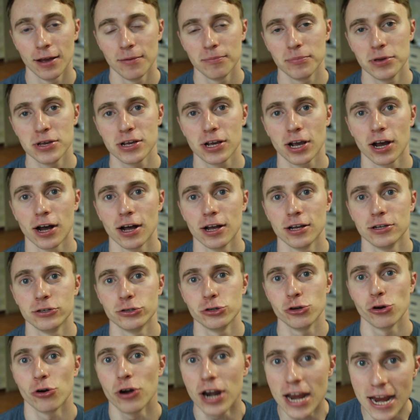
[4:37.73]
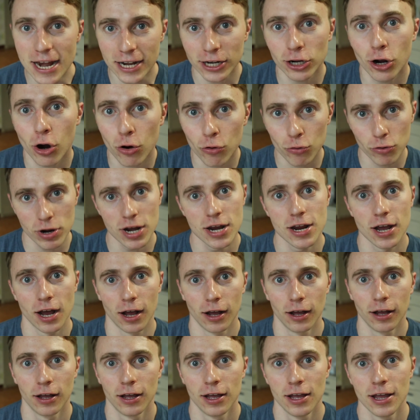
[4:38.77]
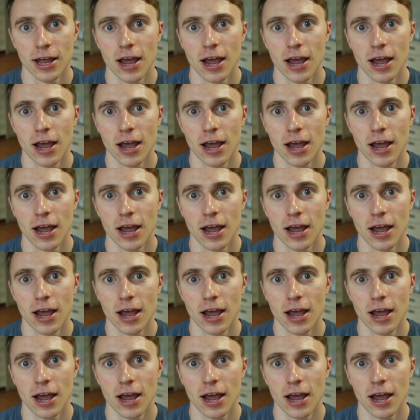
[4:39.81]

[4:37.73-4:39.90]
because you're in Korea.